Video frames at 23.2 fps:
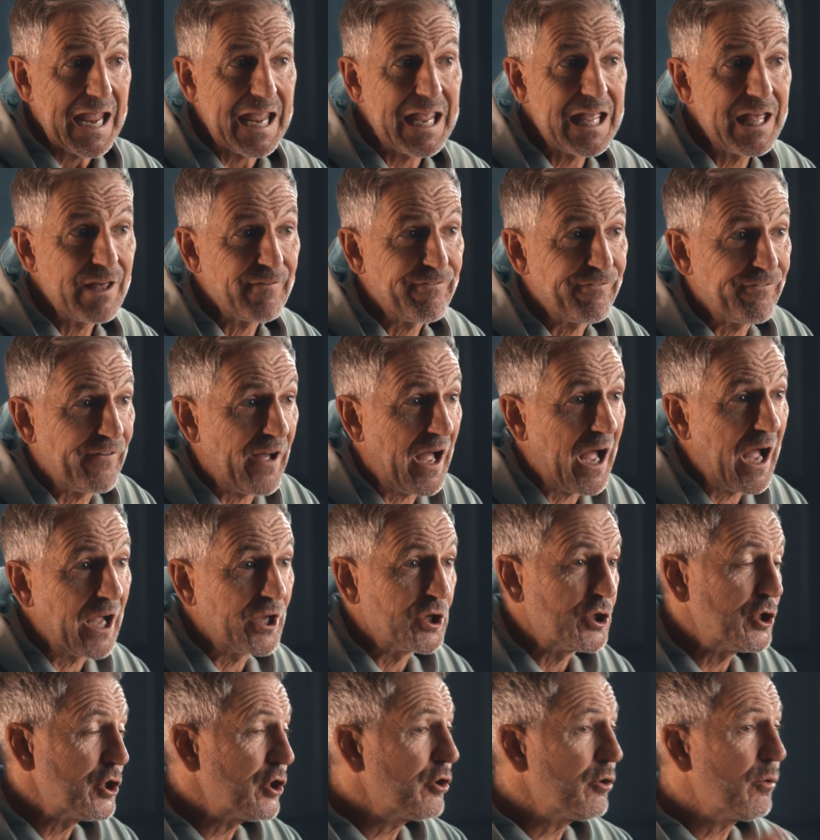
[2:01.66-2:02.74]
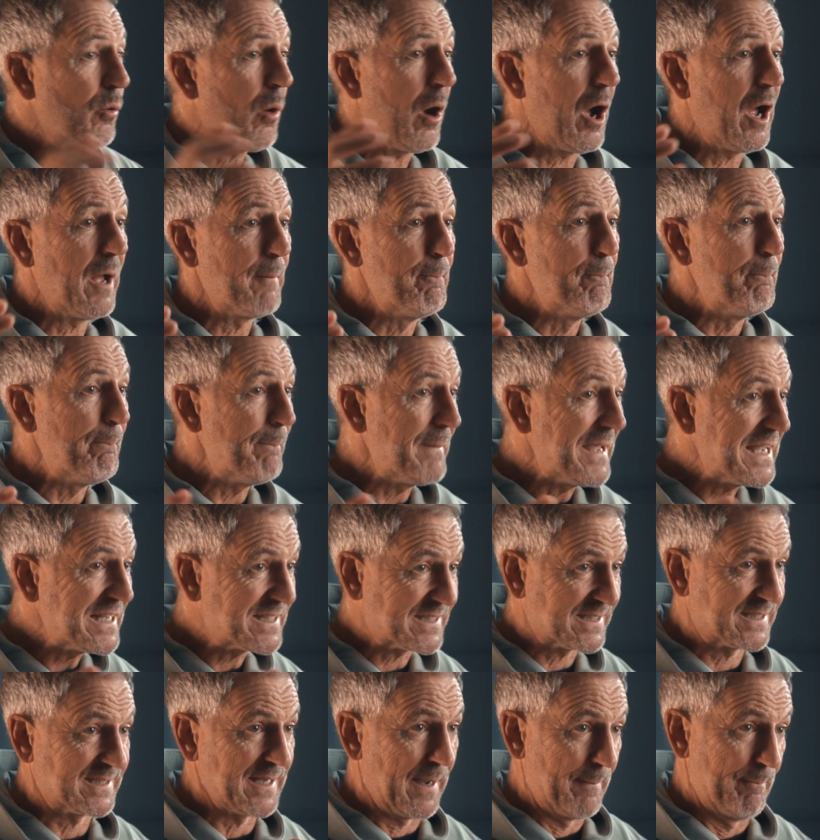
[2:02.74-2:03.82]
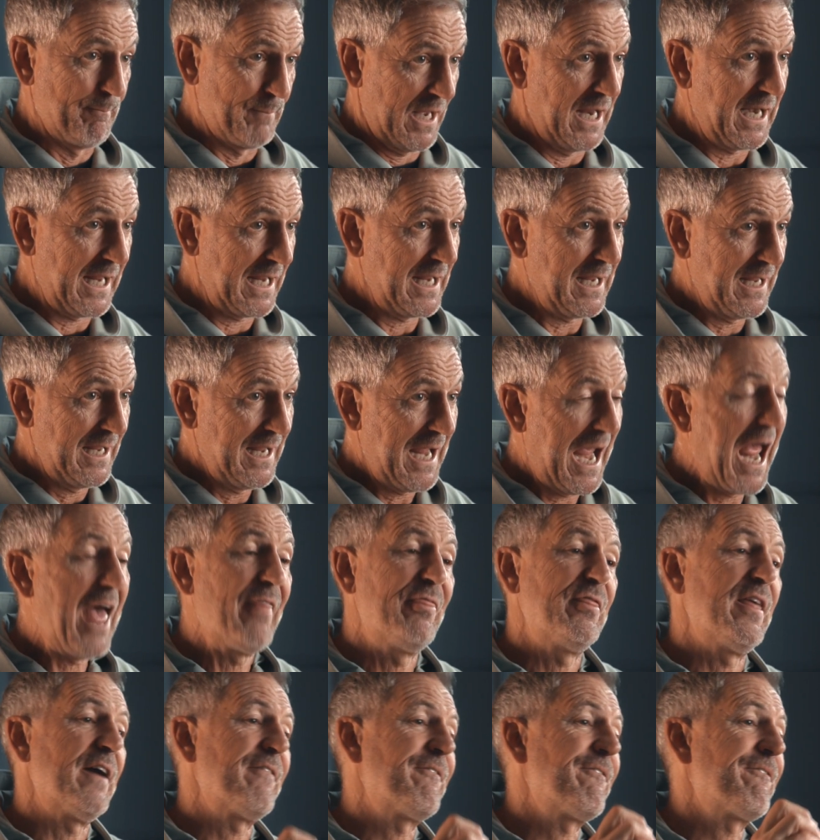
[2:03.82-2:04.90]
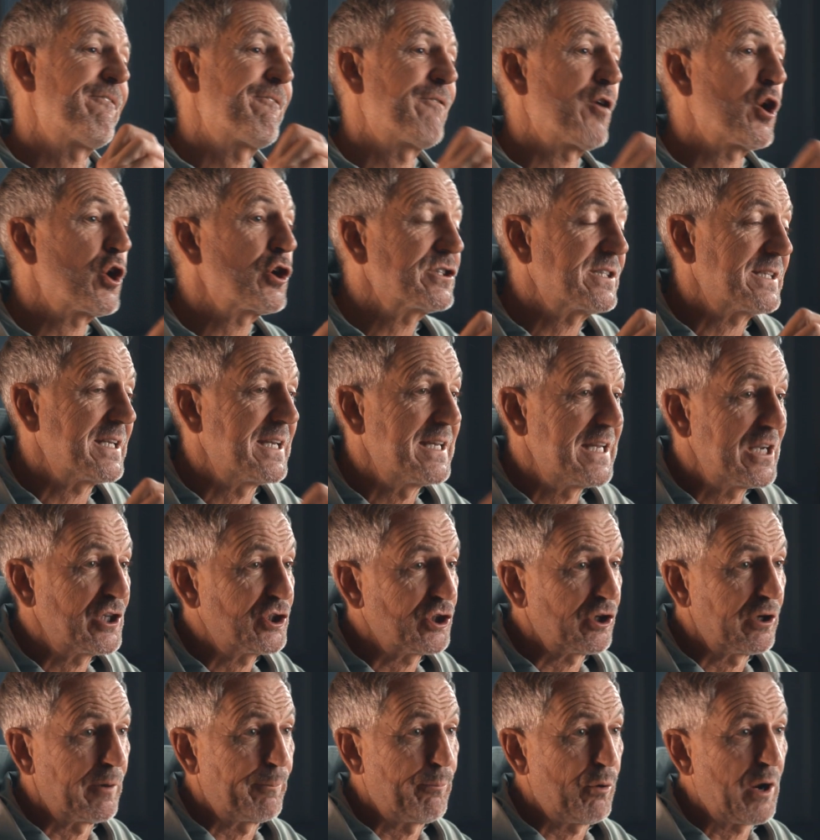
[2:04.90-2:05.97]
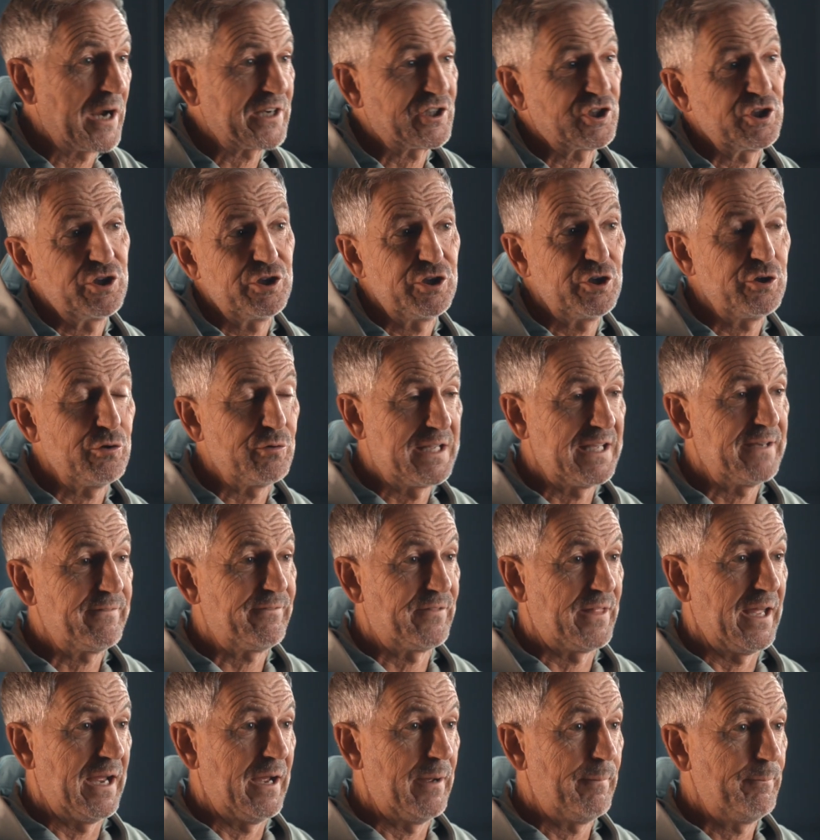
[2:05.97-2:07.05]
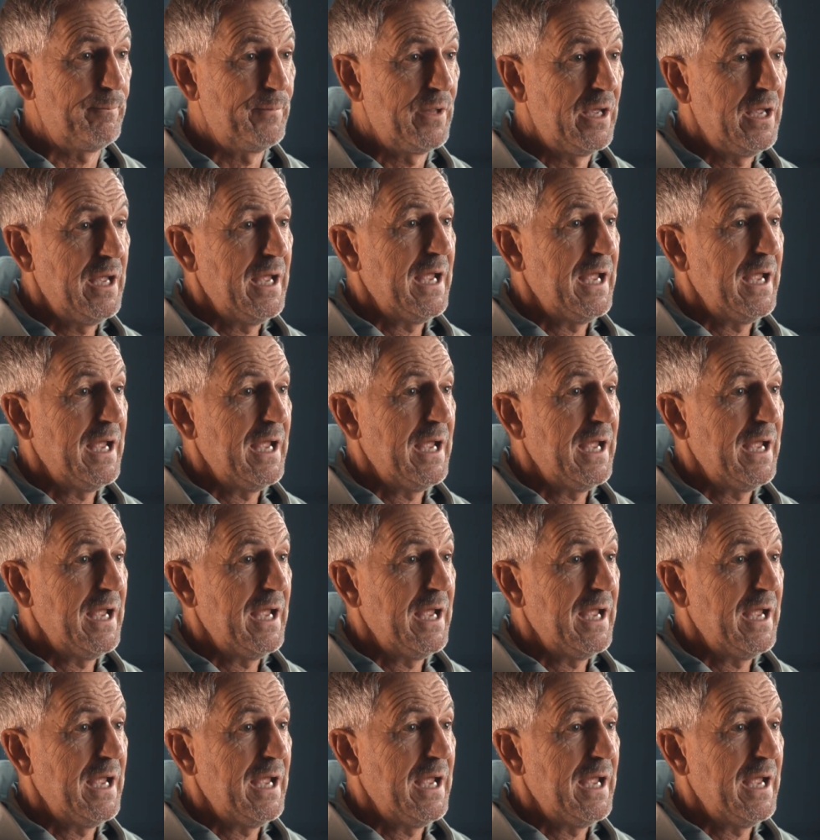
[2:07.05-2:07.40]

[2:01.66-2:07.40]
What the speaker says: If you meet somebody and the first initial impression you give them